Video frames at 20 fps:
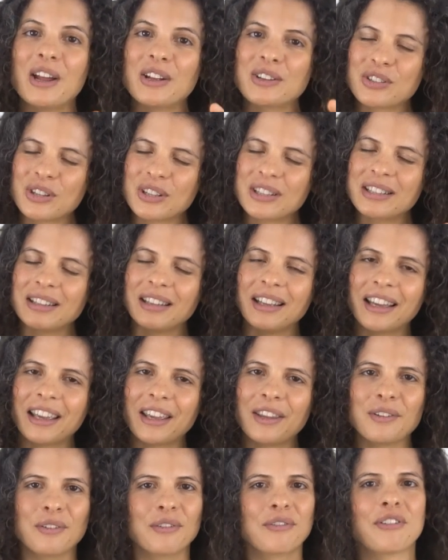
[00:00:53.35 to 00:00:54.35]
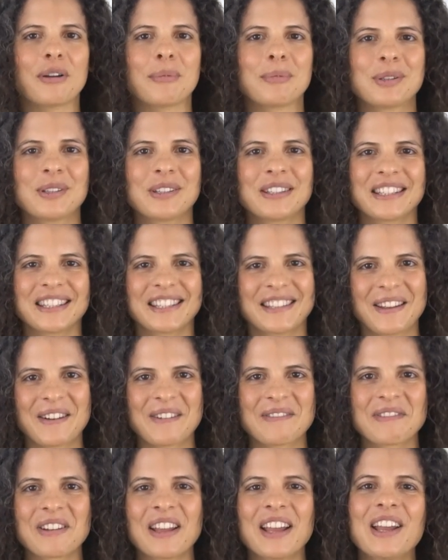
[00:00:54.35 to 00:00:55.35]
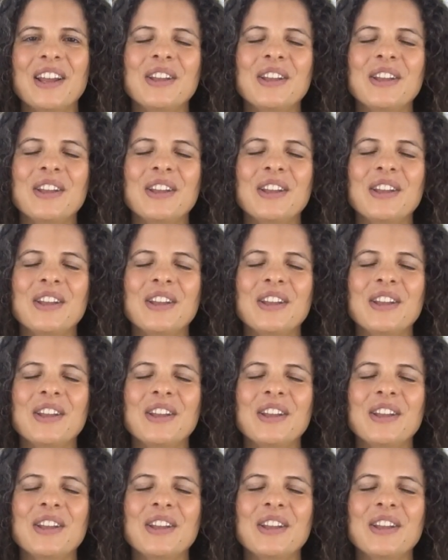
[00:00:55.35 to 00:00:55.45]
just like your fabulous self.